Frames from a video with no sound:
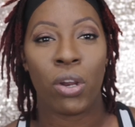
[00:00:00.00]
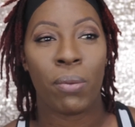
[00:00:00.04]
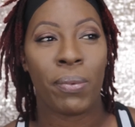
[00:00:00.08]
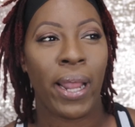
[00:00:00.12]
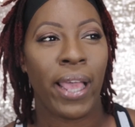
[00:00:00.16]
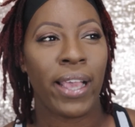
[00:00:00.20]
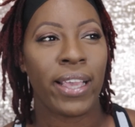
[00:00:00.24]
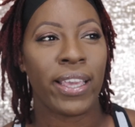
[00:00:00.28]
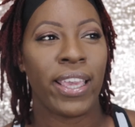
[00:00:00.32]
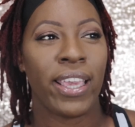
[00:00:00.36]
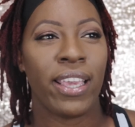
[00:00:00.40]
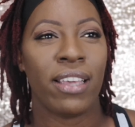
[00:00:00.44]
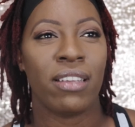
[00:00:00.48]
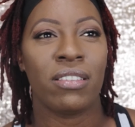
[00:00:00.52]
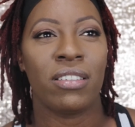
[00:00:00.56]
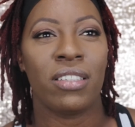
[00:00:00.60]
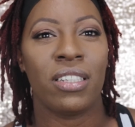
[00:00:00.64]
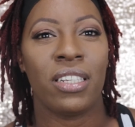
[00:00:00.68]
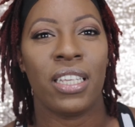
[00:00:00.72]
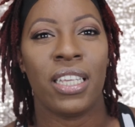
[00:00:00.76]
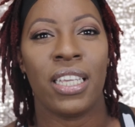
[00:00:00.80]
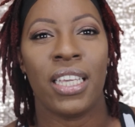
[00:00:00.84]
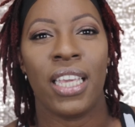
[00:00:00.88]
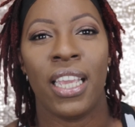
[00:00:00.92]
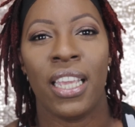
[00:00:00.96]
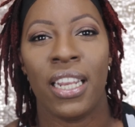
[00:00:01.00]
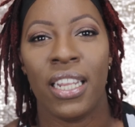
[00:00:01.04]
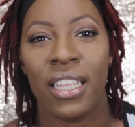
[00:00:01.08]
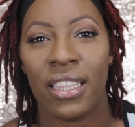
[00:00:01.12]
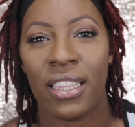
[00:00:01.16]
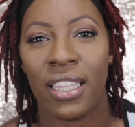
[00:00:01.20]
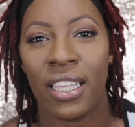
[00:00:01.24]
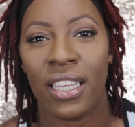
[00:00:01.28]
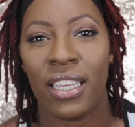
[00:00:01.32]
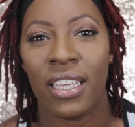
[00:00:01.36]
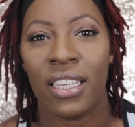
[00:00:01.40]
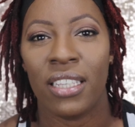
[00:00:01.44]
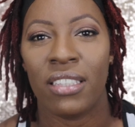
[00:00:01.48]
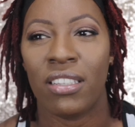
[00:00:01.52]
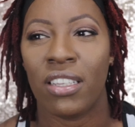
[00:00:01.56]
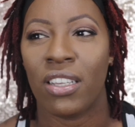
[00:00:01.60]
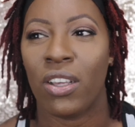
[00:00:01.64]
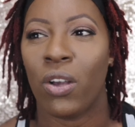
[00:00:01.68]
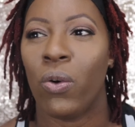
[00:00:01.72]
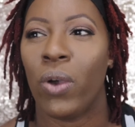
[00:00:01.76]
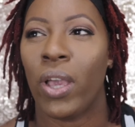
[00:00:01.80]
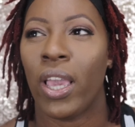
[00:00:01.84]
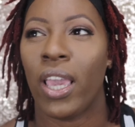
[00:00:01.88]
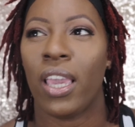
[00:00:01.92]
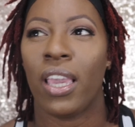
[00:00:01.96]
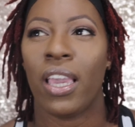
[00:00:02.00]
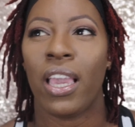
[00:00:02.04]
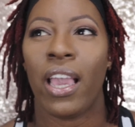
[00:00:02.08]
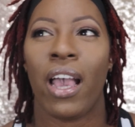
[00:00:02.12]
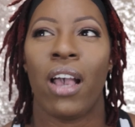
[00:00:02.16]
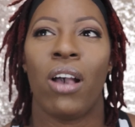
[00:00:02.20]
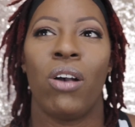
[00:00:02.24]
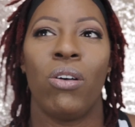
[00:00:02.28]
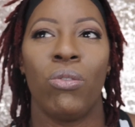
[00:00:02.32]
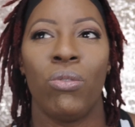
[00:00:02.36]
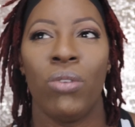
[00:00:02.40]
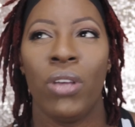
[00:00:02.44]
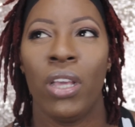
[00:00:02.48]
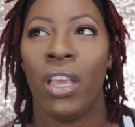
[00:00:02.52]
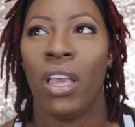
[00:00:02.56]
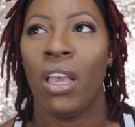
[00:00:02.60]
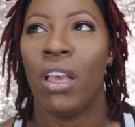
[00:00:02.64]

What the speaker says: I'm not canceling anything to go hang out.